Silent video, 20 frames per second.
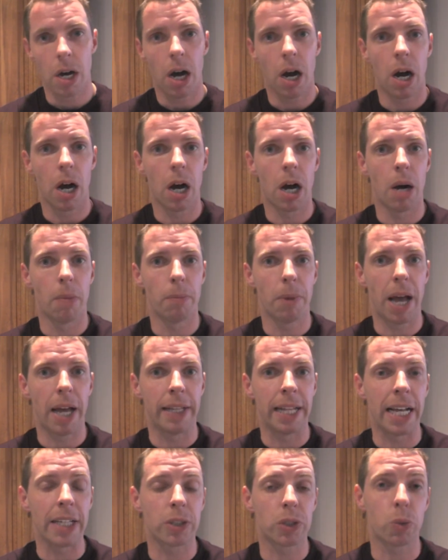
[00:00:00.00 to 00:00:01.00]

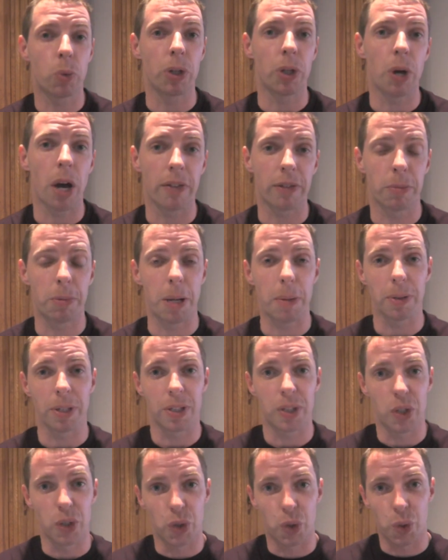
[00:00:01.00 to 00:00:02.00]
And that's when you have to be able
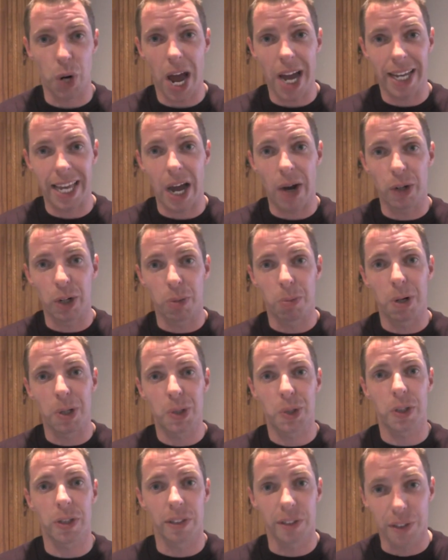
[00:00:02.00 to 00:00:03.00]
to drag out your
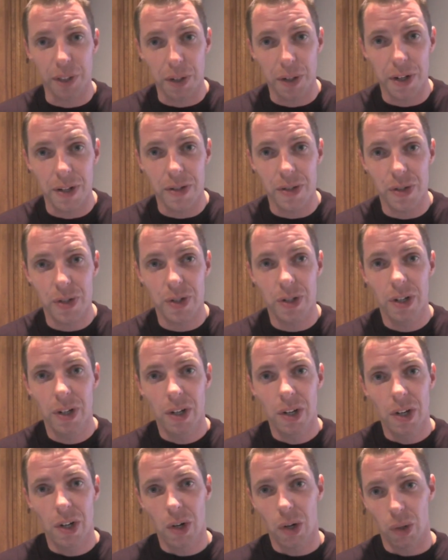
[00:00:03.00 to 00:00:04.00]
muscular endurance
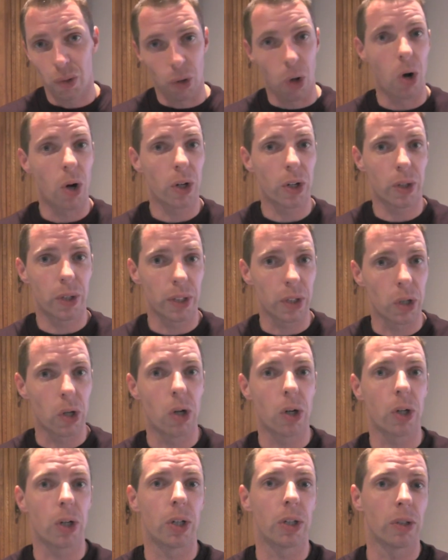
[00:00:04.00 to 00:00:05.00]
longer and
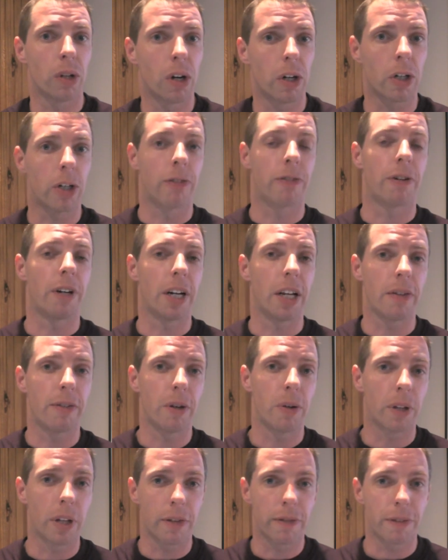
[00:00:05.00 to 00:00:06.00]
longer and longer. For any of
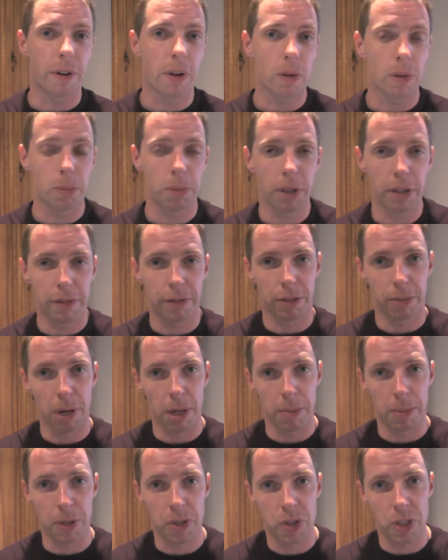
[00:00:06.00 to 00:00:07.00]
you that followed me for
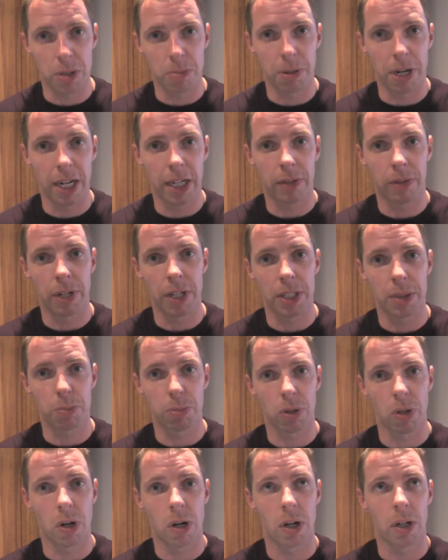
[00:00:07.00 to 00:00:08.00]
my BC Bike Race
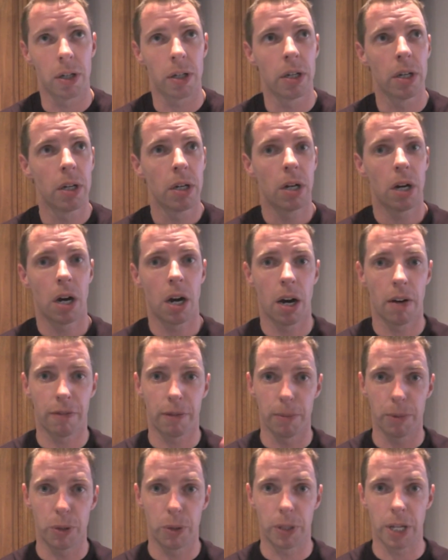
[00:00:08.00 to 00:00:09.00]
blog
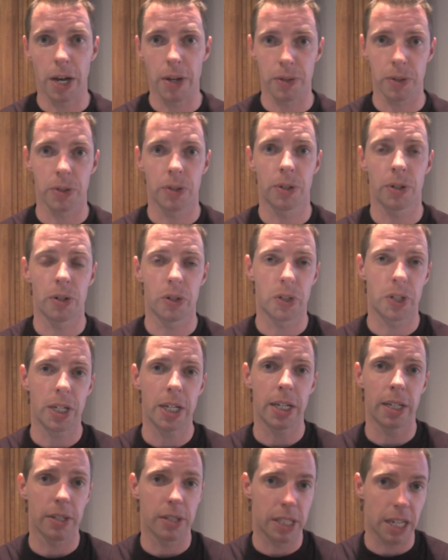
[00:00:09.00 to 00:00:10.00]
from
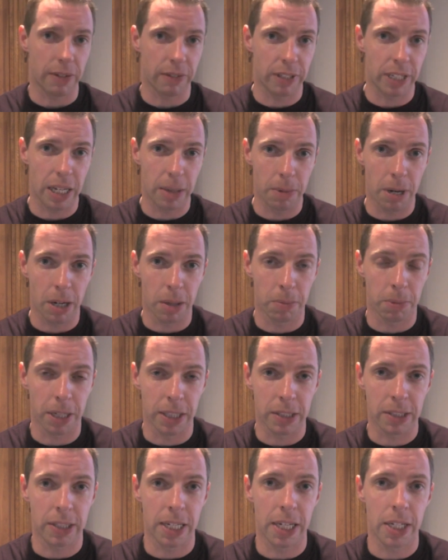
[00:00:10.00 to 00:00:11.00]
2013, a 7-day mountain
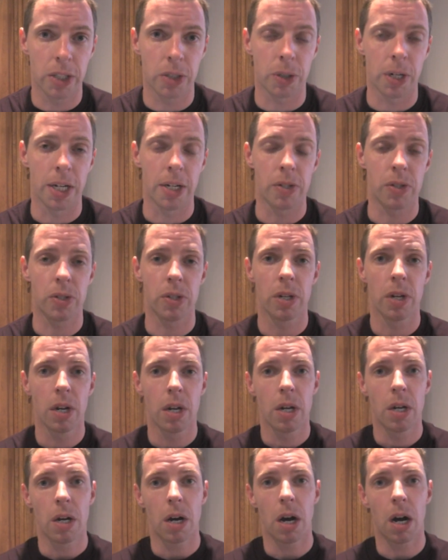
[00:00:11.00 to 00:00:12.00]
bike stage race,
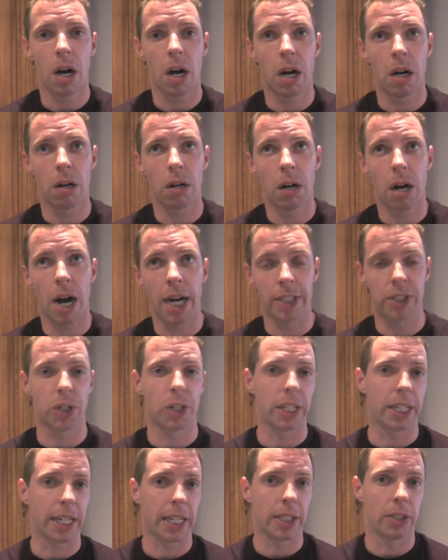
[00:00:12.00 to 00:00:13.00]
I
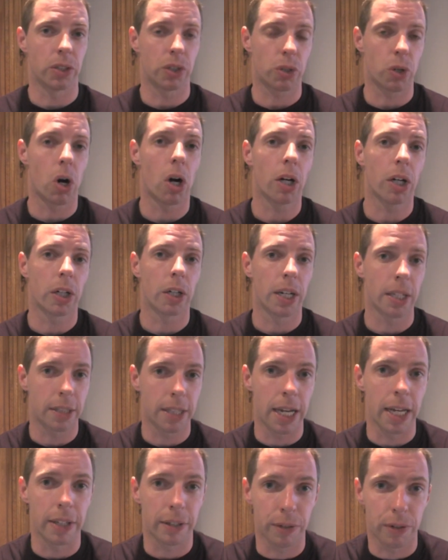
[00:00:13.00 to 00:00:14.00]
started getting stronger at
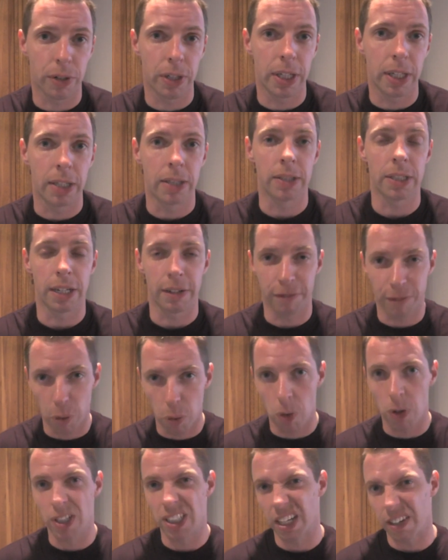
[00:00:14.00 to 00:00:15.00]
day 3, day
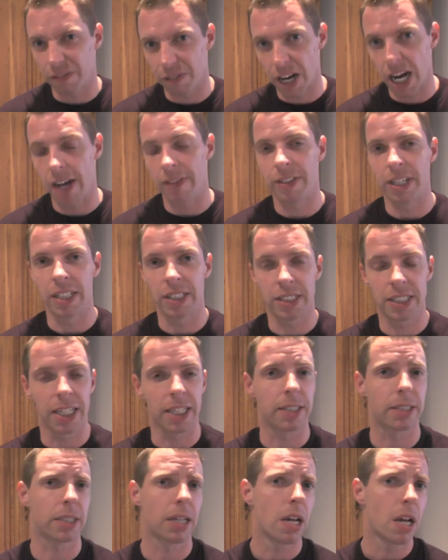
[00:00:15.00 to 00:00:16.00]
4, day 5, day
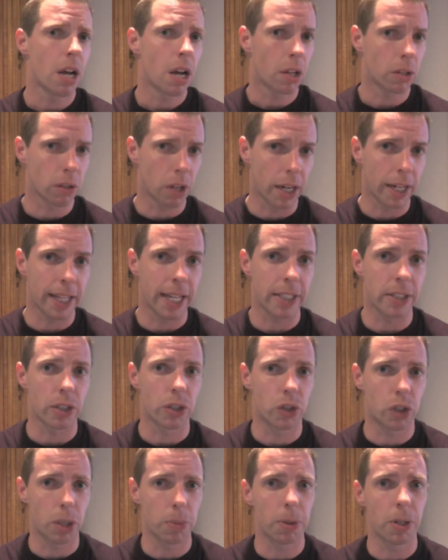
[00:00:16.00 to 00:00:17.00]
6. A lot of that's
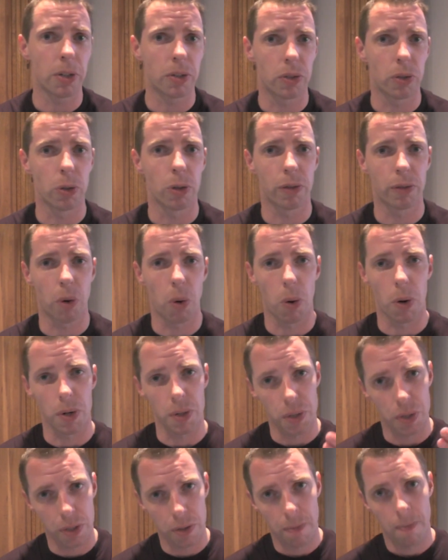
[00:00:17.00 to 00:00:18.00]
attributed to, of
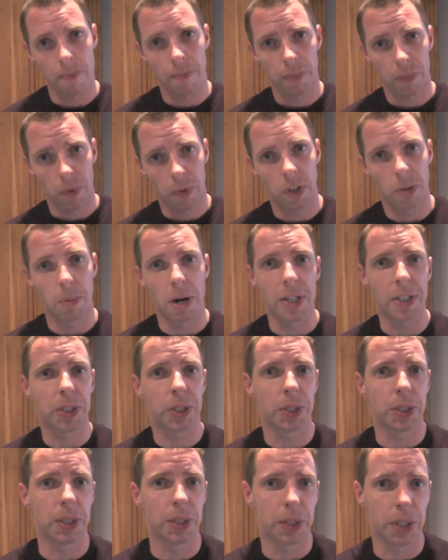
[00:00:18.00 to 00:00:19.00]
course, the
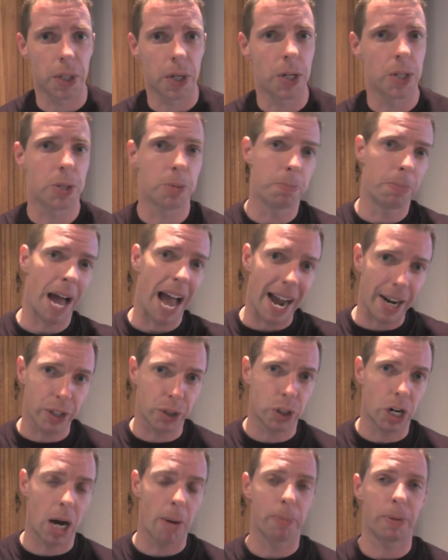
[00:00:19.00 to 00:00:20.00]
muscular endurance
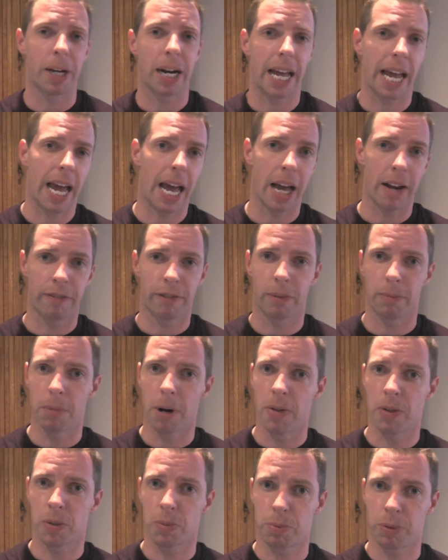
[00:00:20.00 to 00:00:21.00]
backdrop that I had from
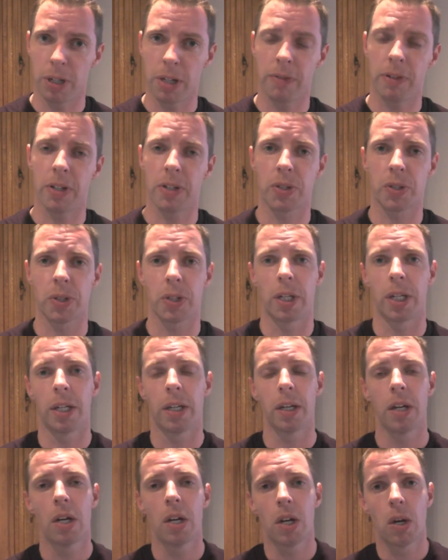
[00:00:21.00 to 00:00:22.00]
months
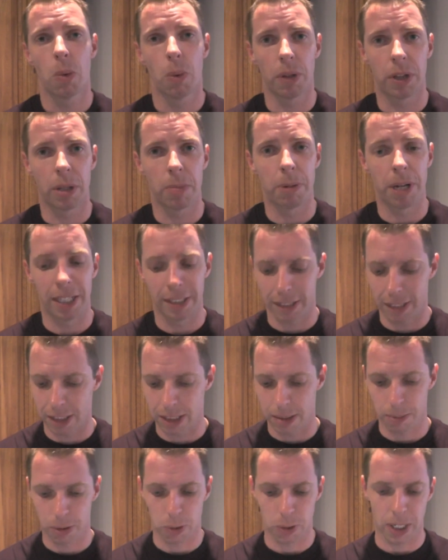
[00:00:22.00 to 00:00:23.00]
previously with the base
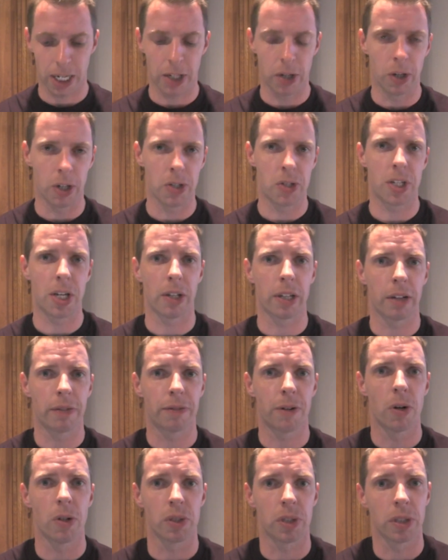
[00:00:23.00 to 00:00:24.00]
system. So again, you can see how that
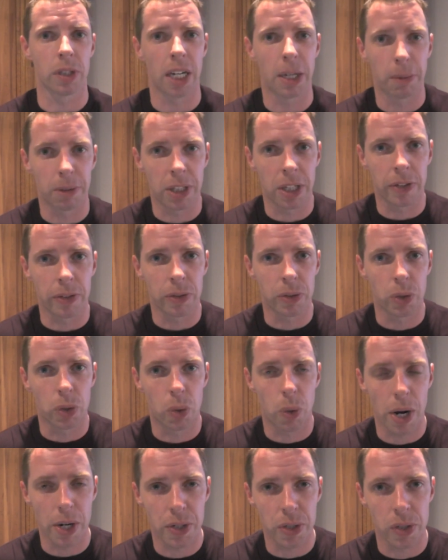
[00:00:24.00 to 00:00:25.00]
falls in line with the other two
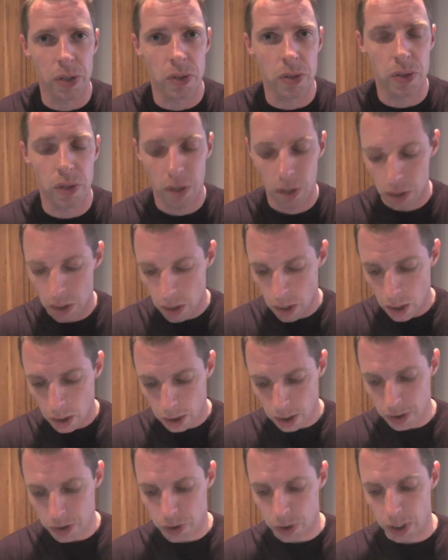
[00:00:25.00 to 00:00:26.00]
questions
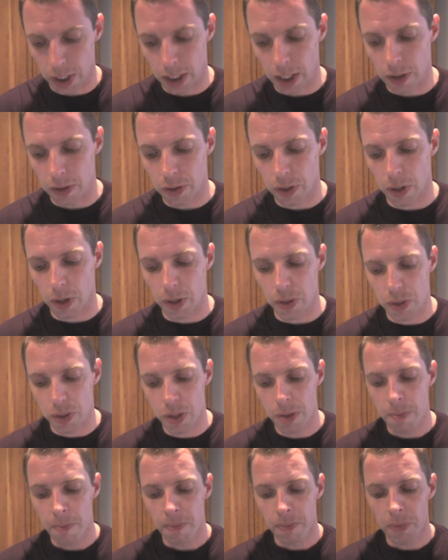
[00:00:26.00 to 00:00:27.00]
concerning
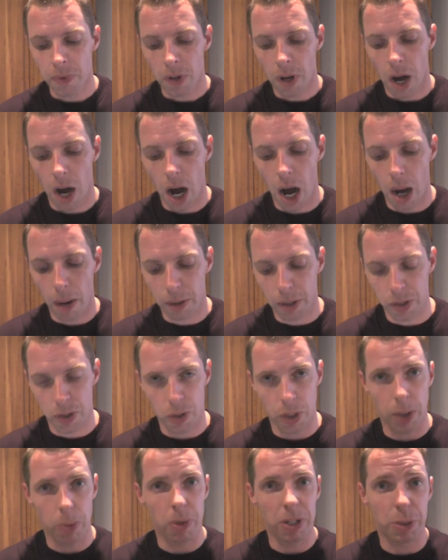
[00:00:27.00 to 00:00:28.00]
endurance.
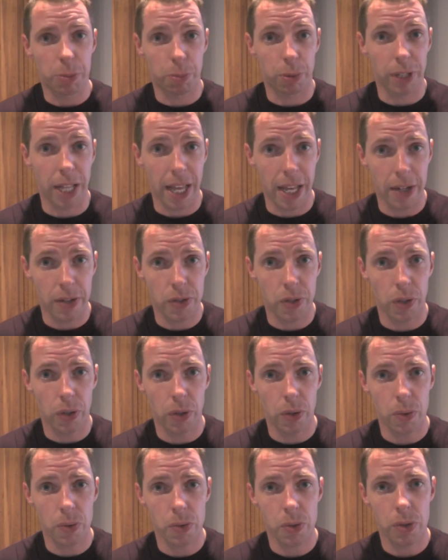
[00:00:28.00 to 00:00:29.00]
Concerning which plan to
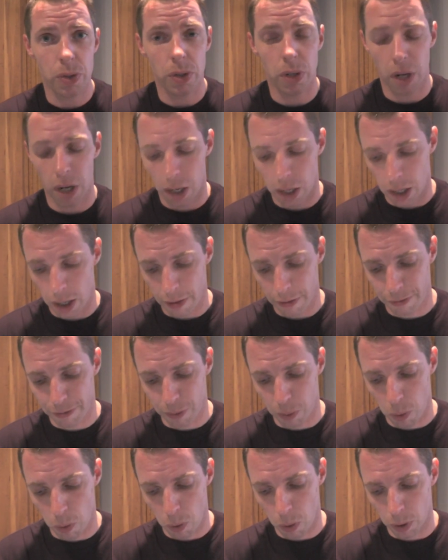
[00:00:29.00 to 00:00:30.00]
use
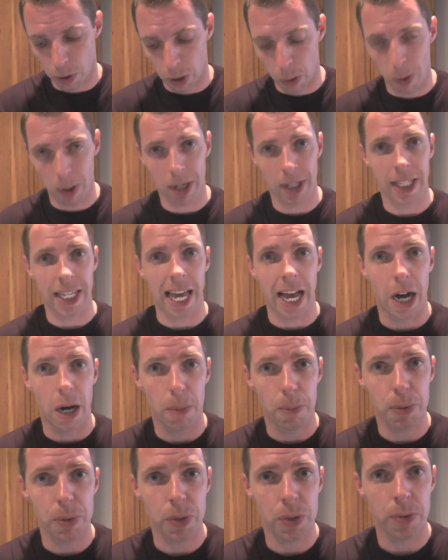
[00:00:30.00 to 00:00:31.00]
for going to the
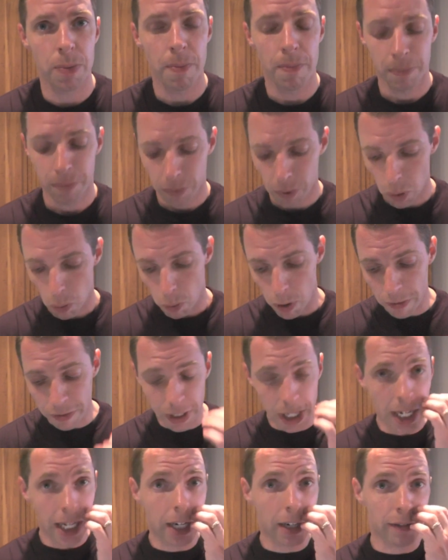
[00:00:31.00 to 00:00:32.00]
Alps, we've
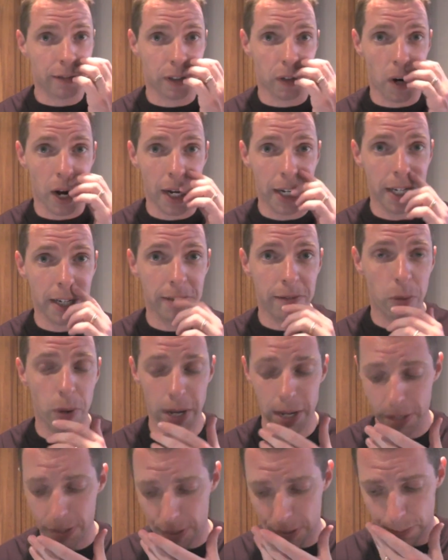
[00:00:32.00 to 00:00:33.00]
done it in a variety of
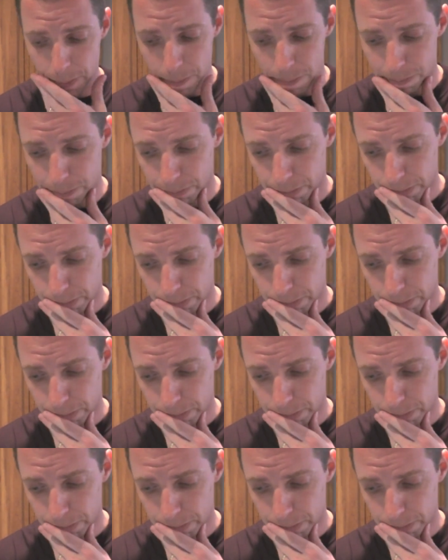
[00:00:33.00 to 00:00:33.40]
ways.